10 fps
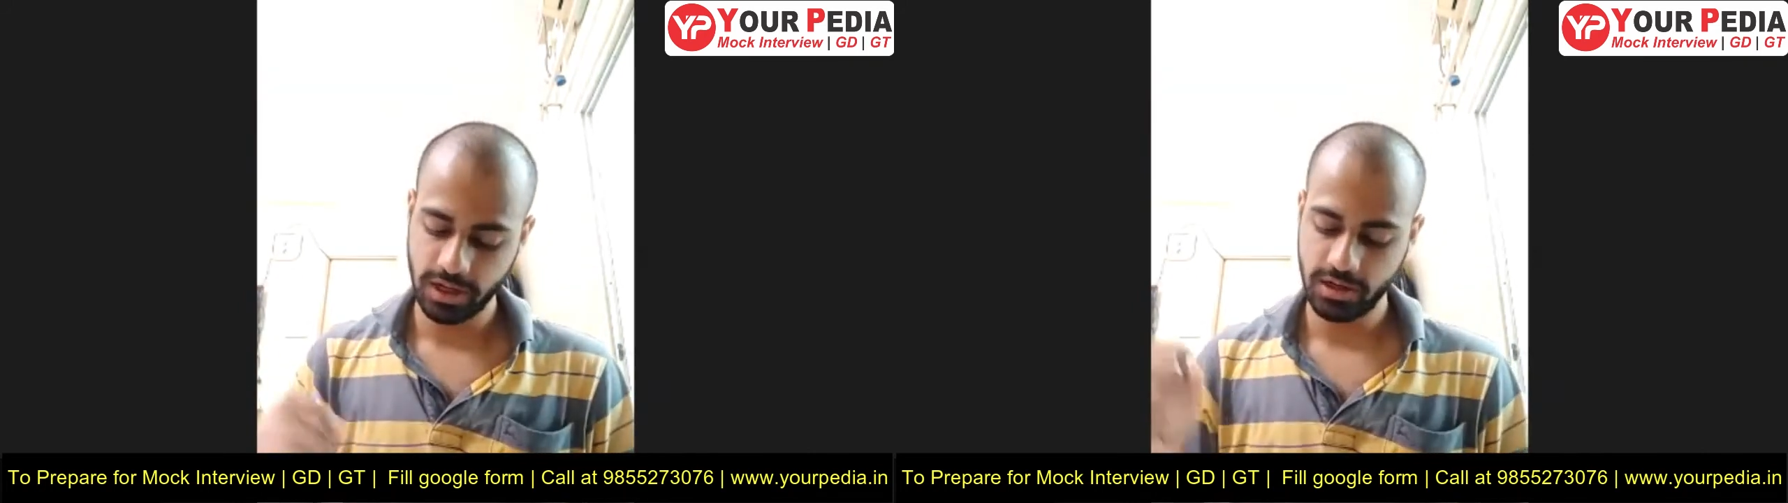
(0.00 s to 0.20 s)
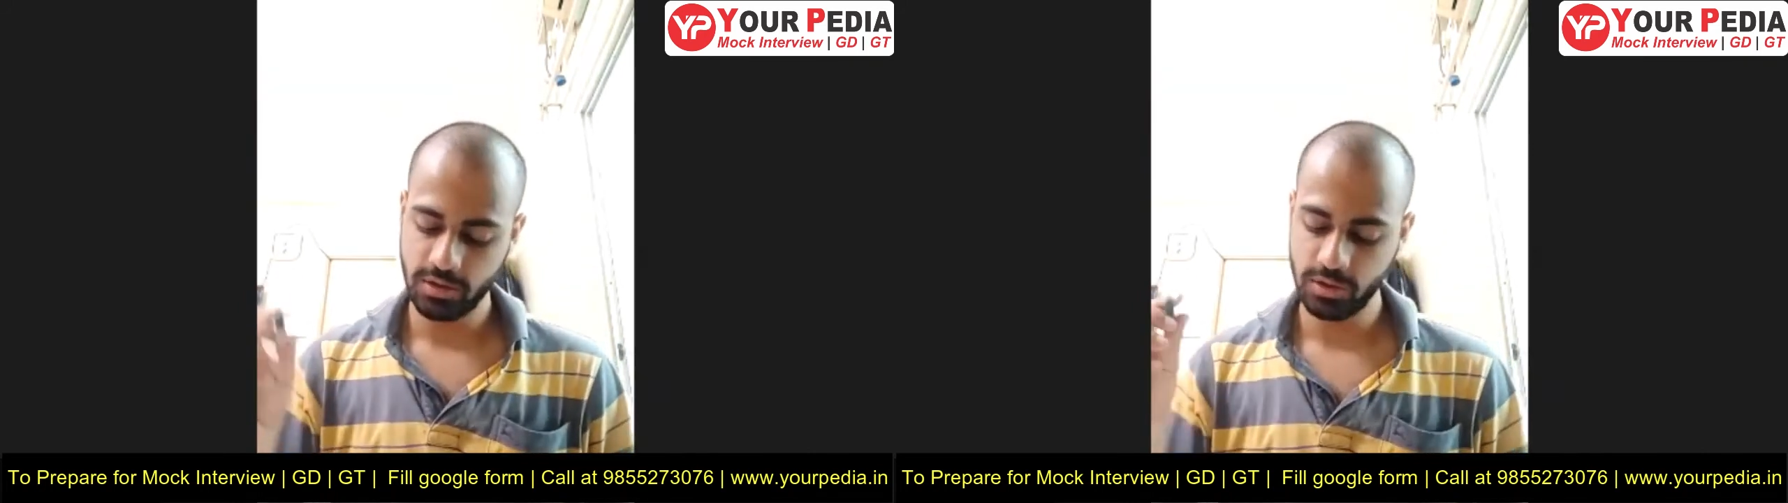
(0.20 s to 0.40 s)

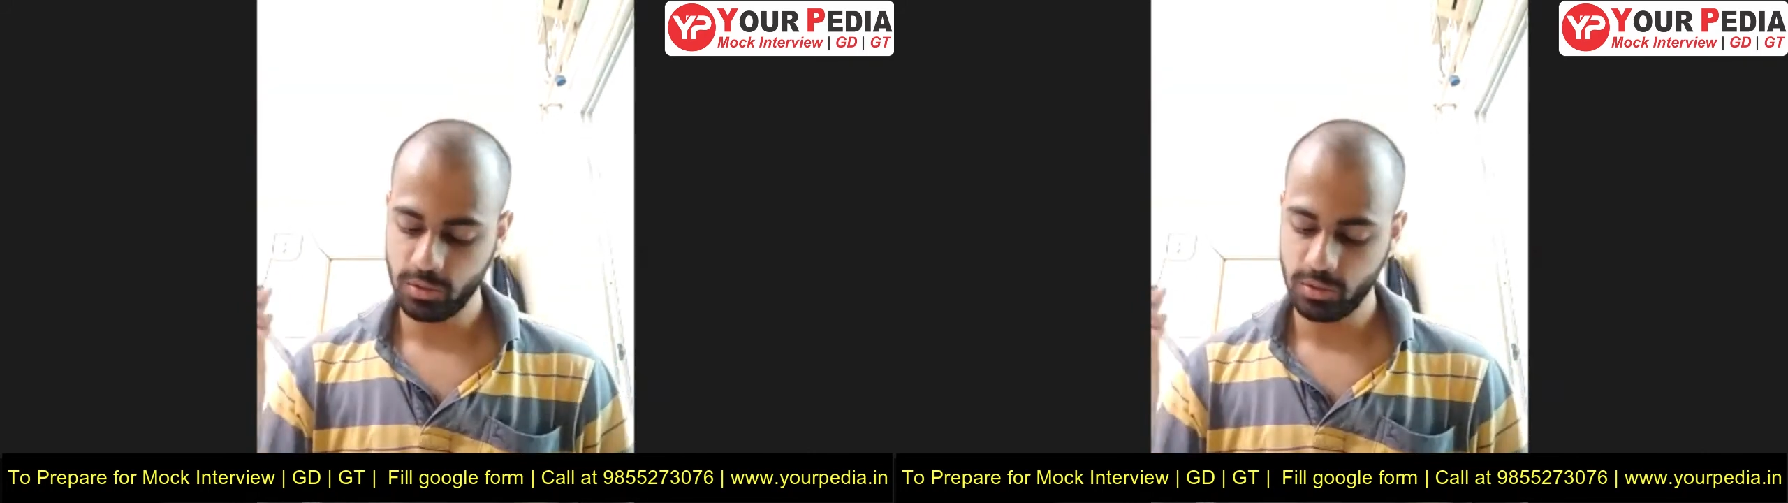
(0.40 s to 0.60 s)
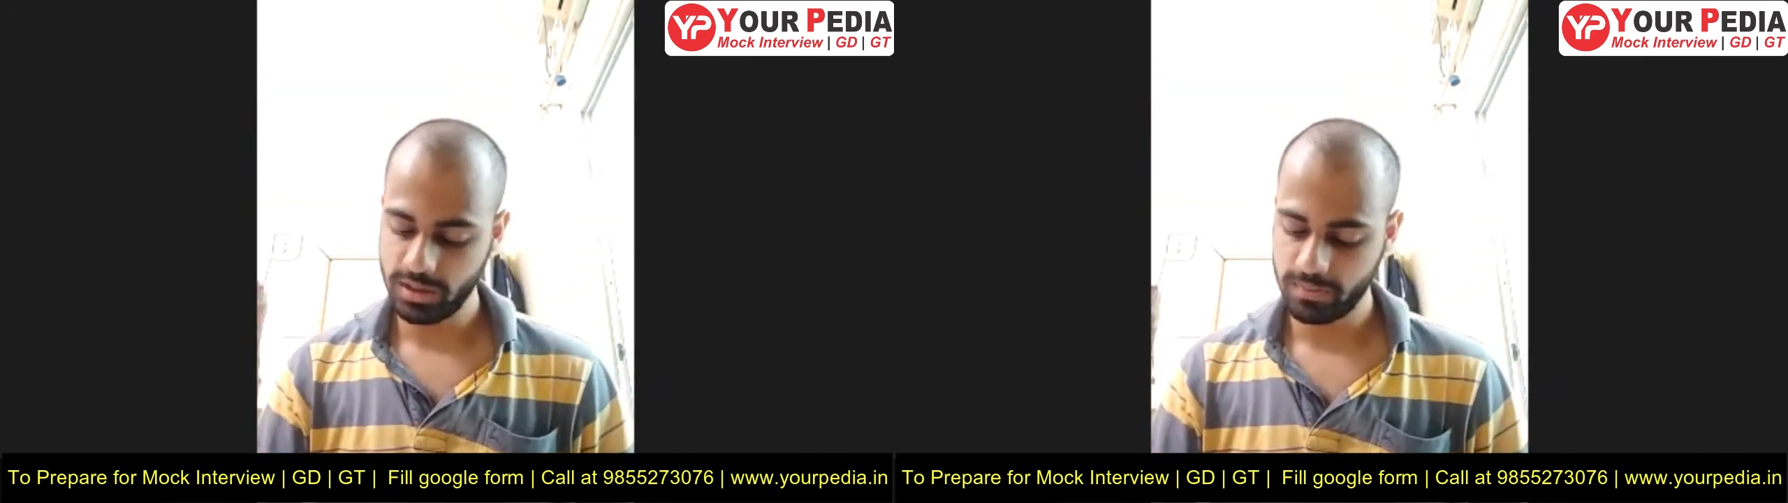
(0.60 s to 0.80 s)
into
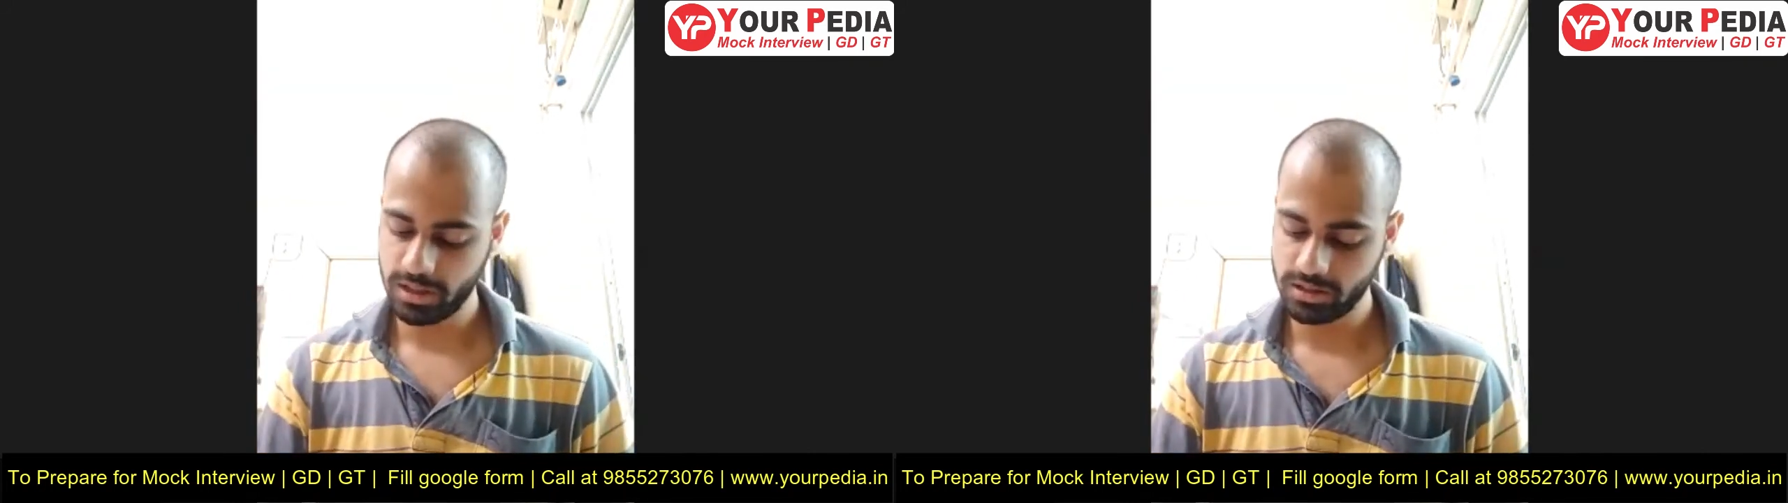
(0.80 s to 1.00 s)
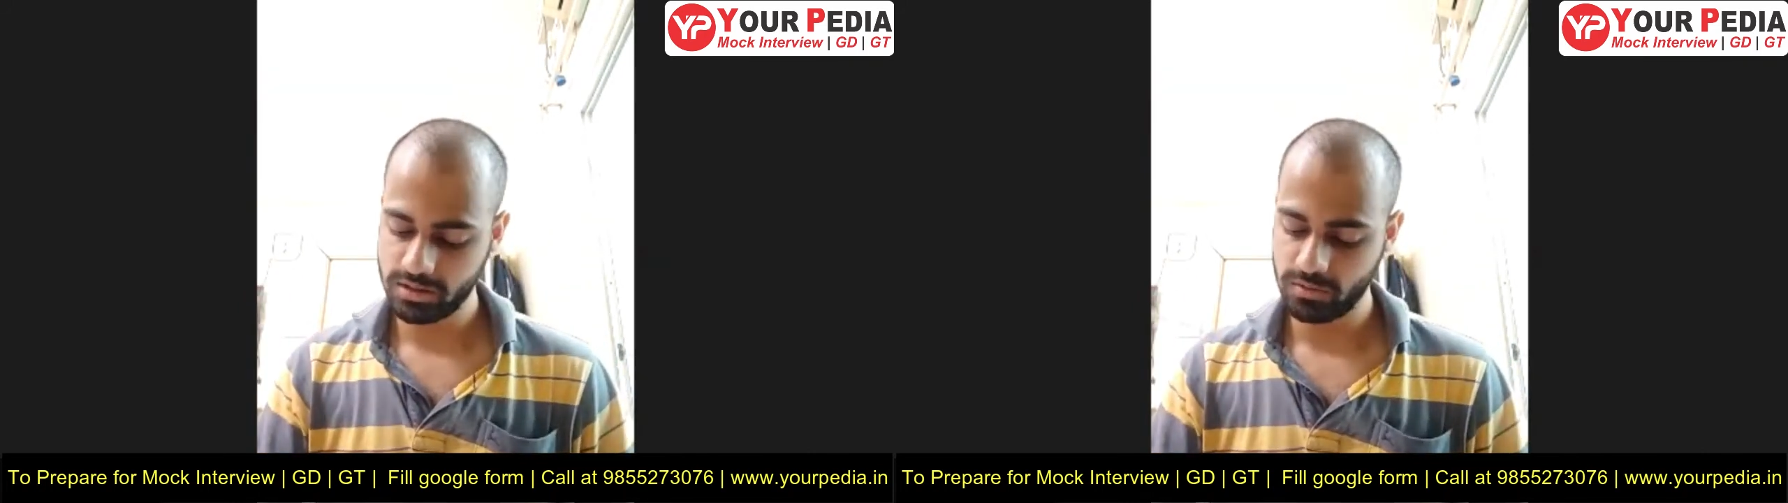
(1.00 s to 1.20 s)
ut plus